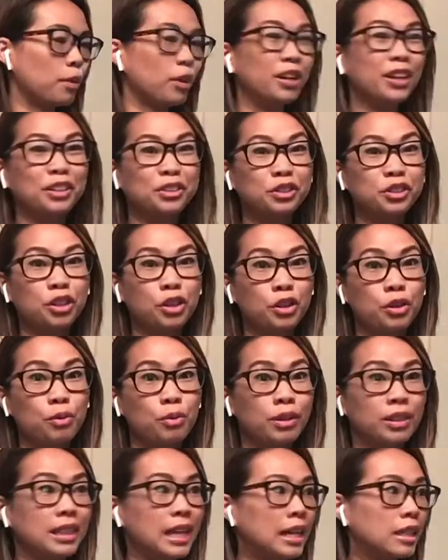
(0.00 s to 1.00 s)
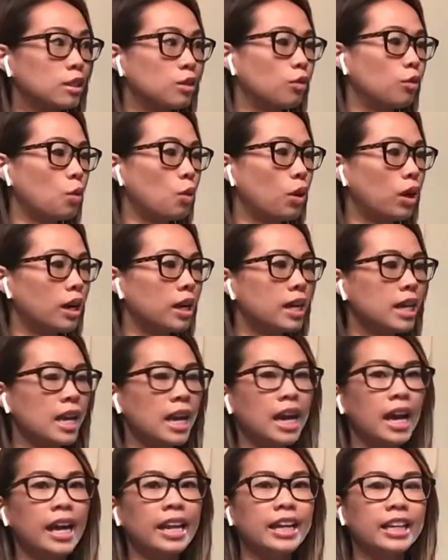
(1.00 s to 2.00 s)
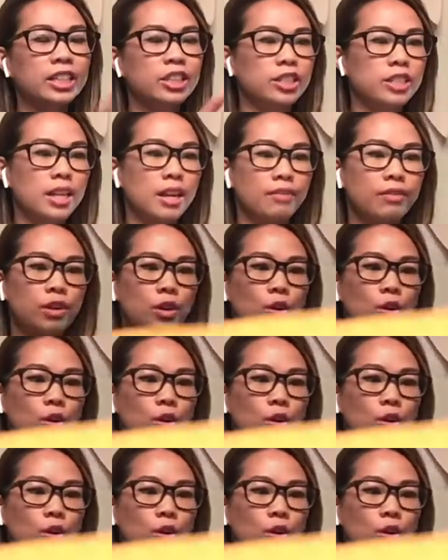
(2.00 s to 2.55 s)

and I'll show you what that's for. And I just have an